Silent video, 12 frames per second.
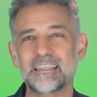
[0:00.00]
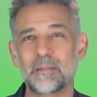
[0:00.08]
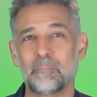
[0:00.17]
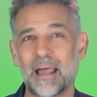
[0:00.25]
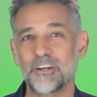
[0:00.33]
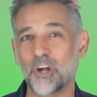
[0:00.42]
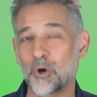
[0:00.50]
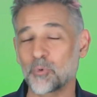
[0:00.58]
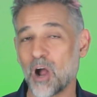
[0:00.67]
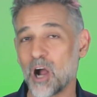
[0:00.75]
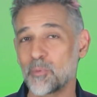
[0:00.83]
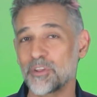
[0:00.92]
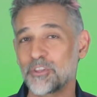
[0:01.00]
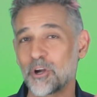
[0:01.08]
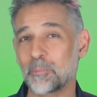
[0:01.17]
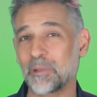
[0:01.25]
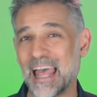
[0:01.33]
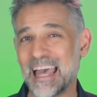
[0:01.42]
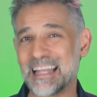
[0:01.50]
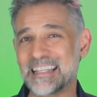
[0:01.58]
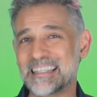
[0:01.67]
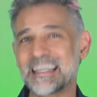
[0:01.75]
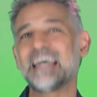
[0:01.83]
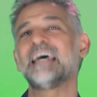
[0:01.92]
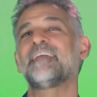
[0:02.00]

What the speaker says: that might go wrong with your plans,